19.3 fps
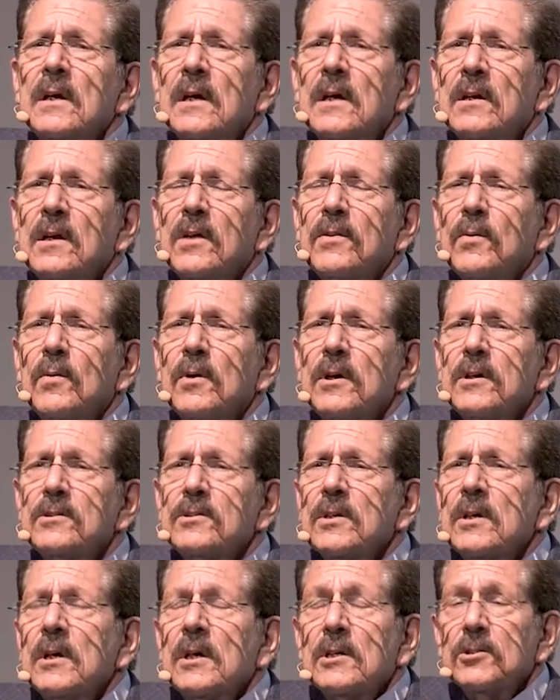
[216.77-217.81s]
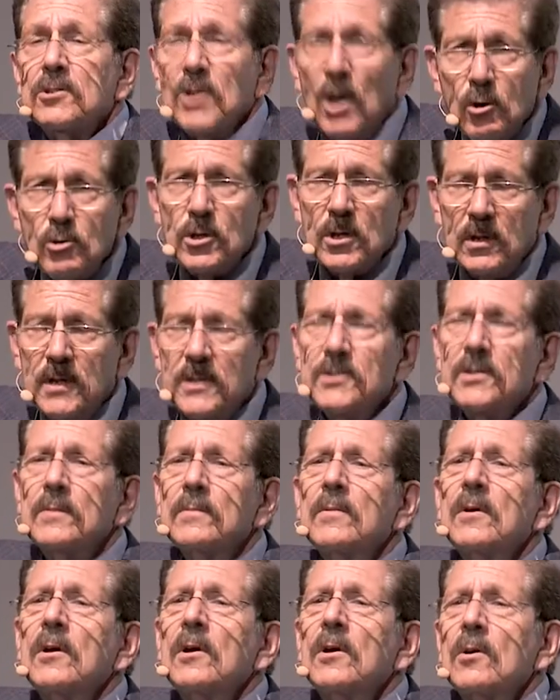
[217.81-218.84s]
In other words,
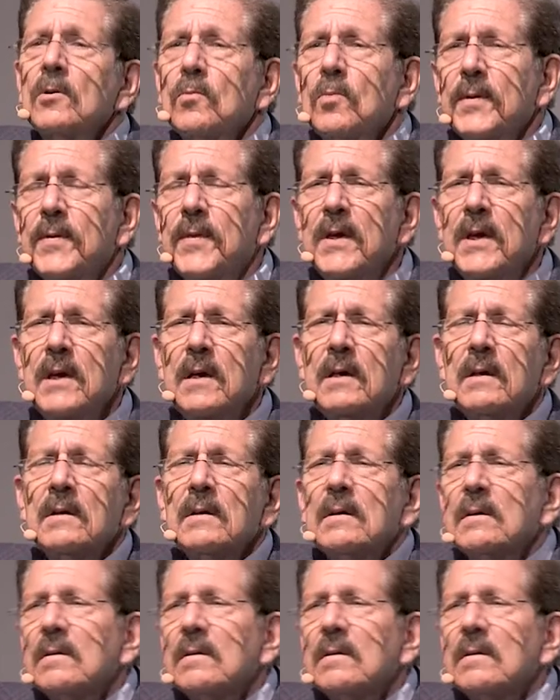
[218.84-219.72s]
socialism with the